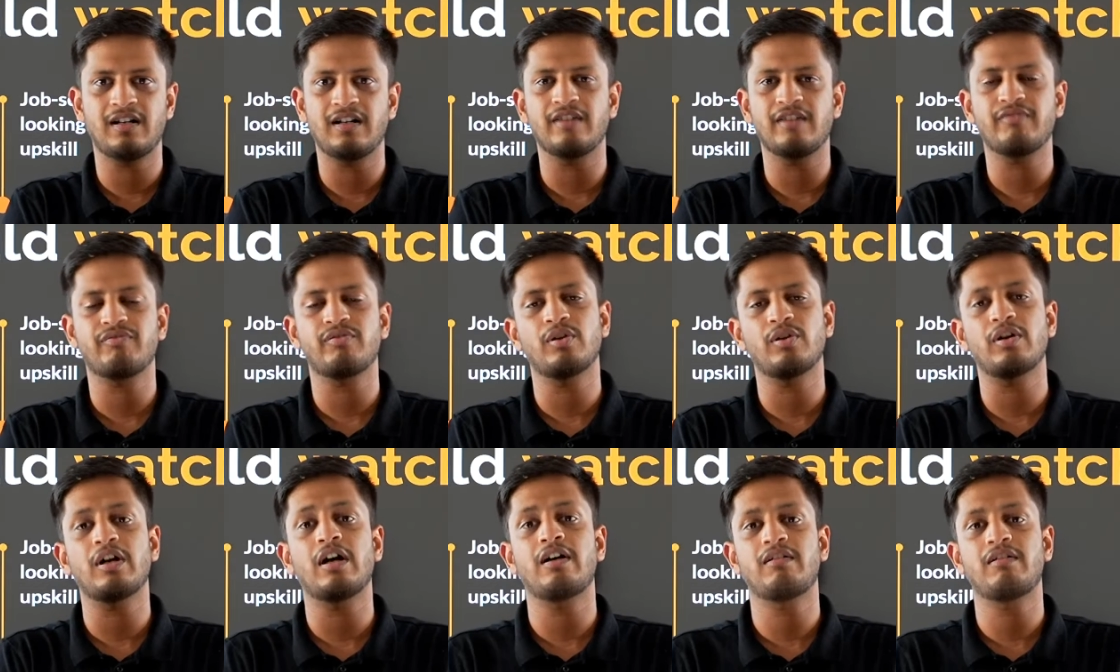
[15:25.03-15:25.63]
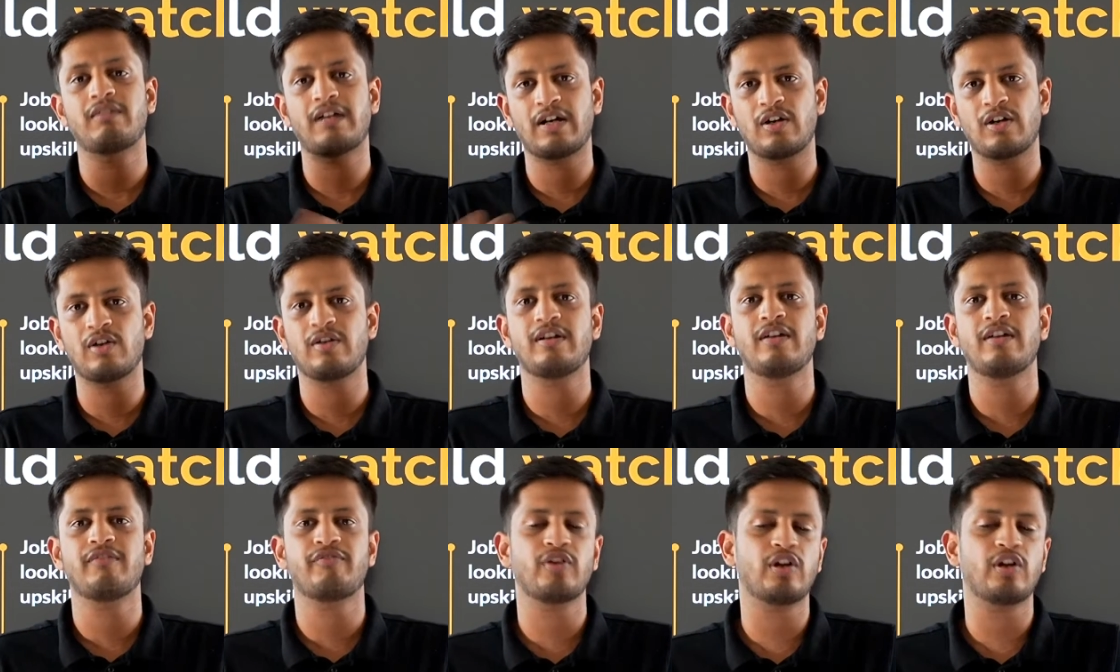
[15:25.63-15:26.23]
If
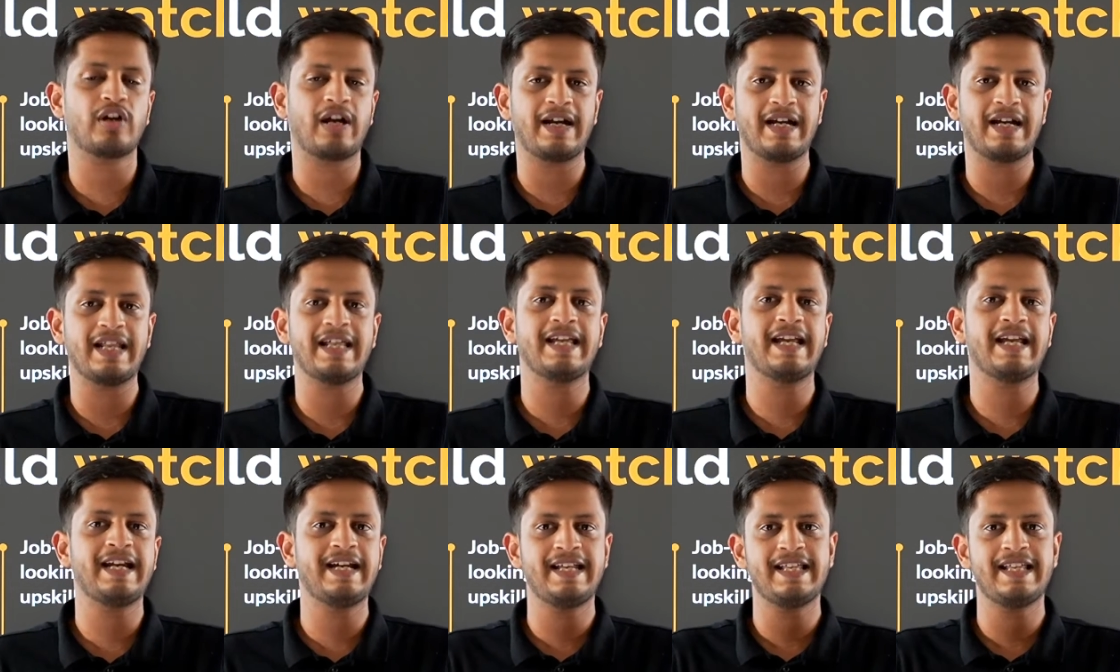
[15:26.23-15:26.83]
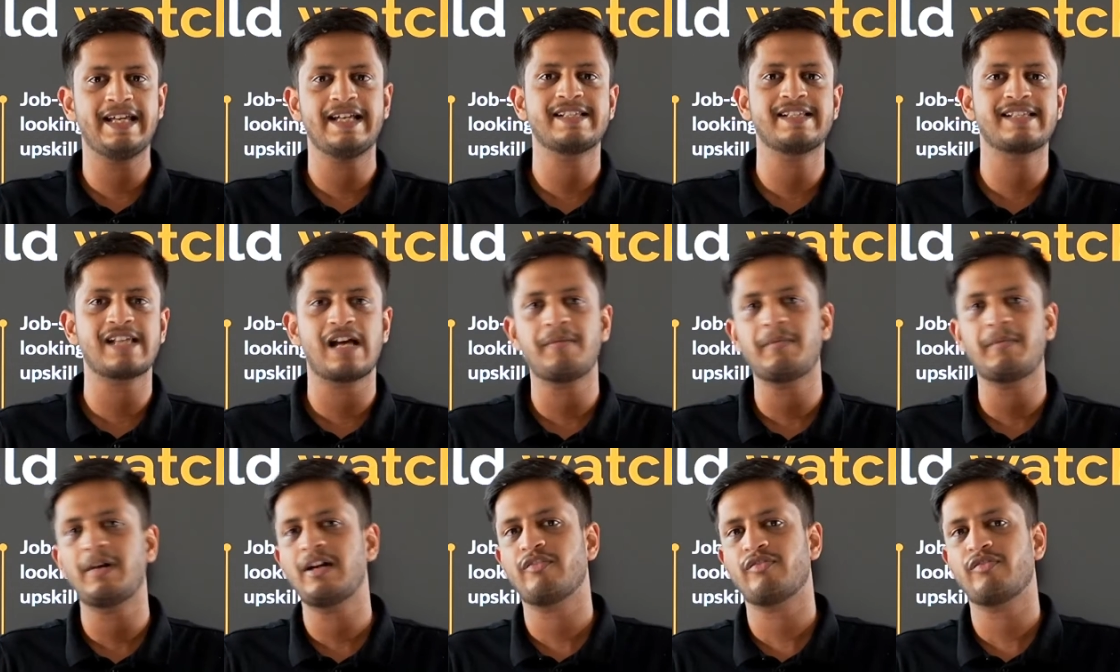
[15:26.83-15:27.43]
you're writing gate DA
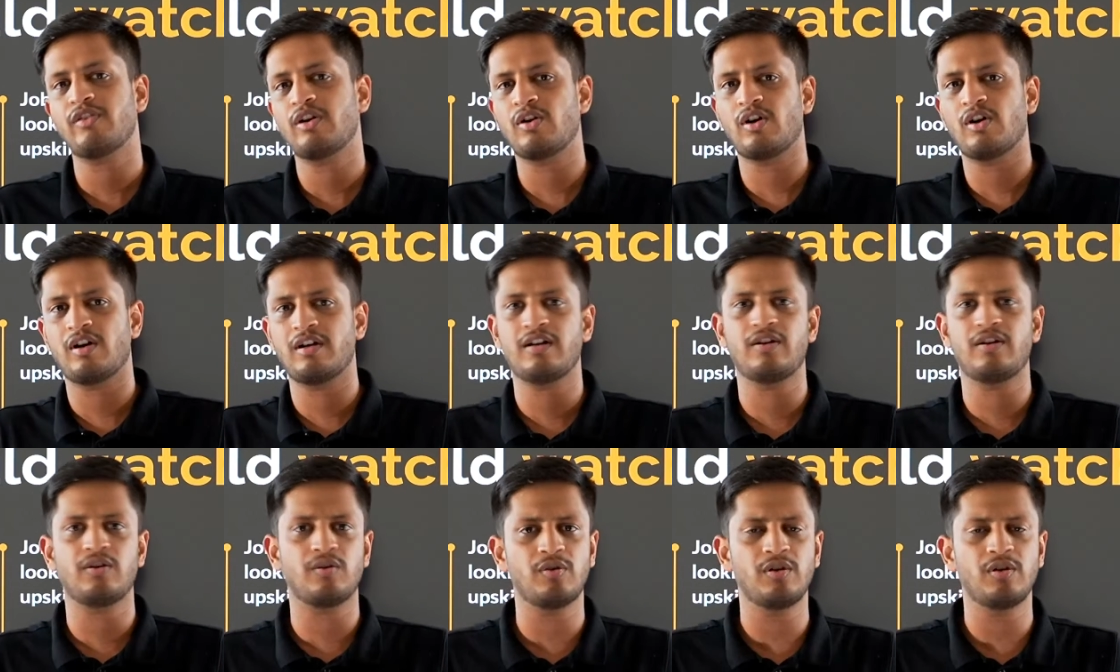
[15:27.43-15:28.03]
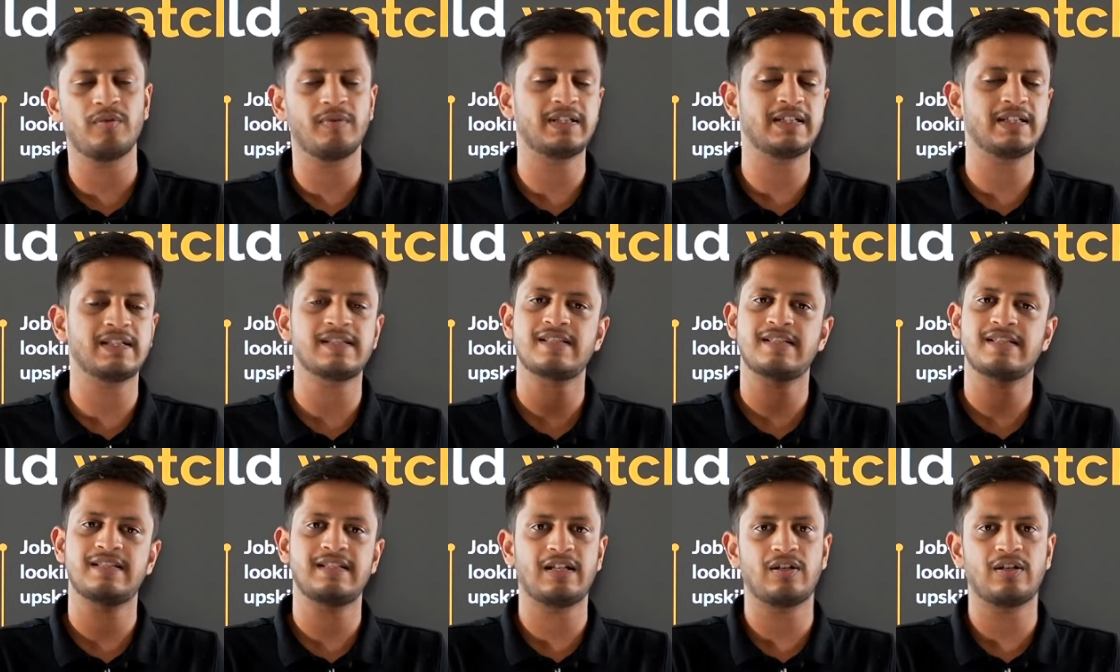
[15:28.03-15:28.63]
exam and if you're not enrolled with
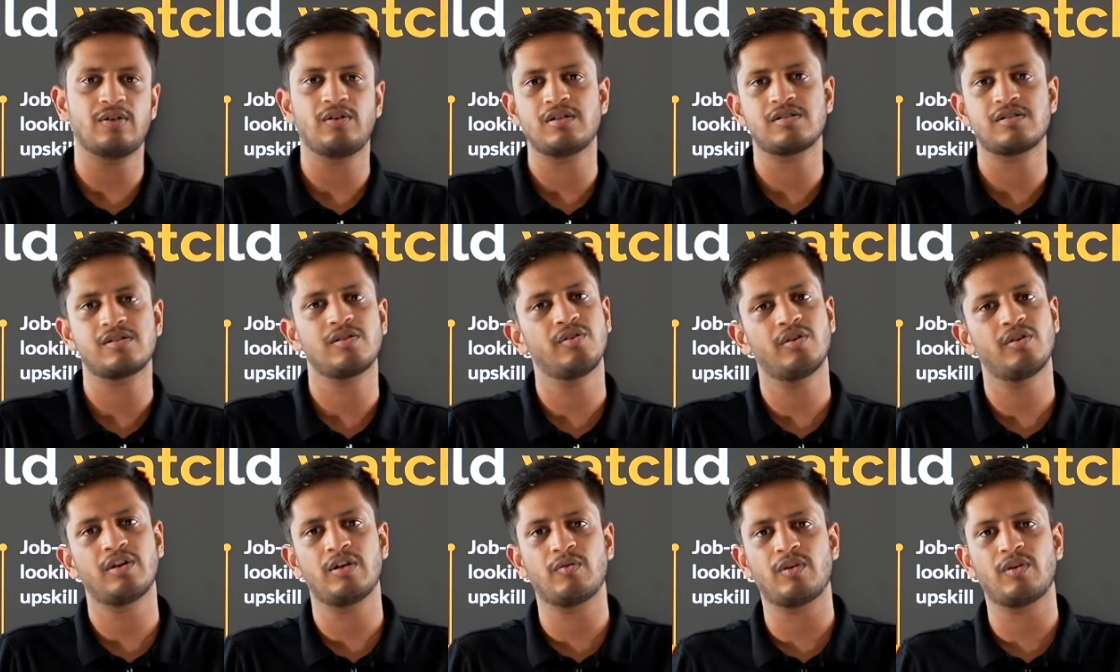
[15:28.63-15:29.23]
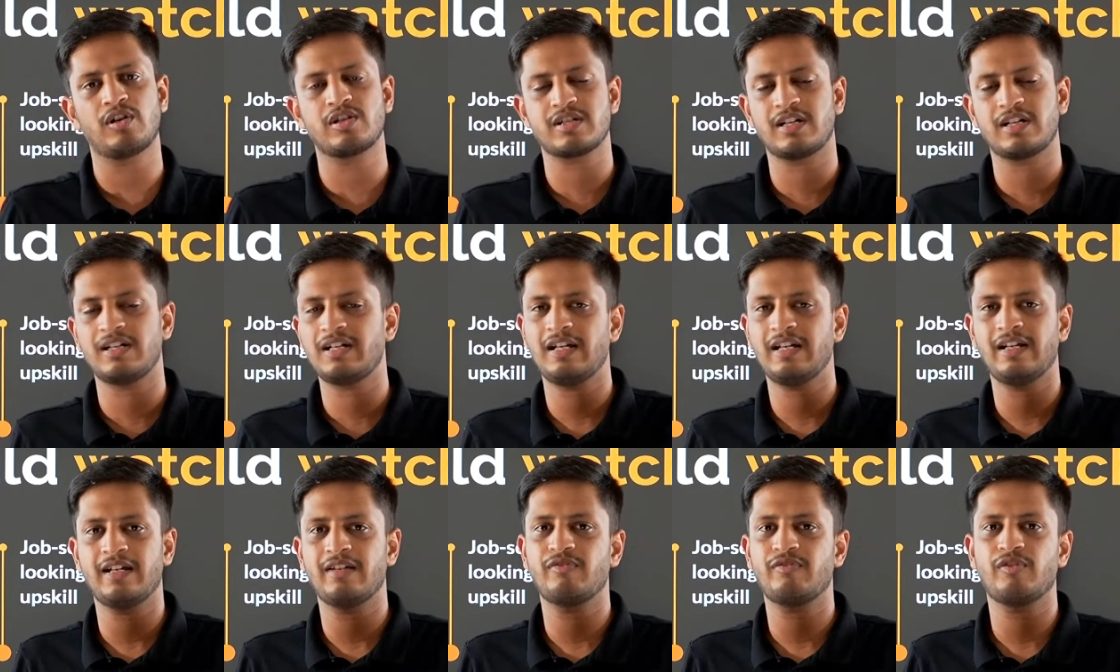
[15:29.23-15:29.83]
us, then also you can watch it.
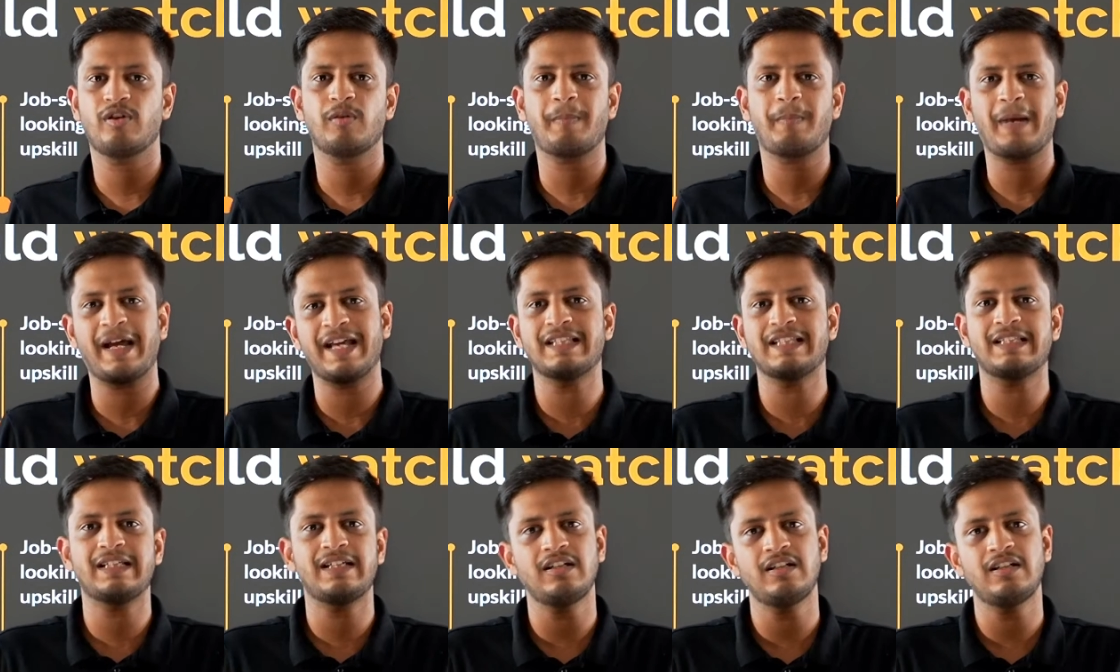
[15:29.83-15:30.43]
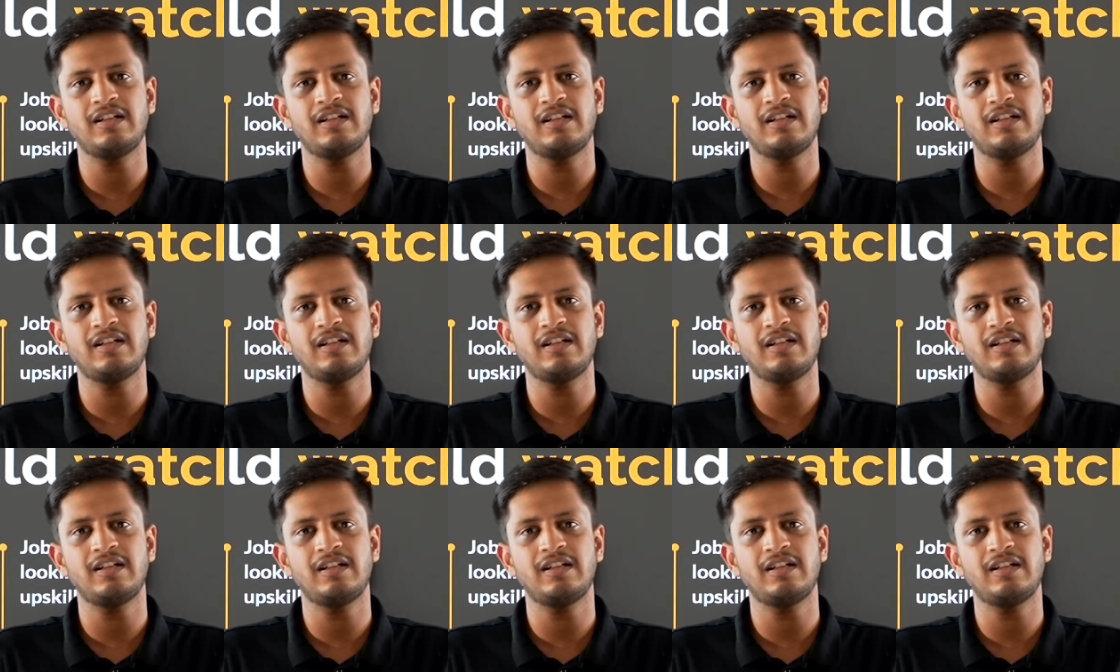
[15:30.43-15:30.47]
Like for Python,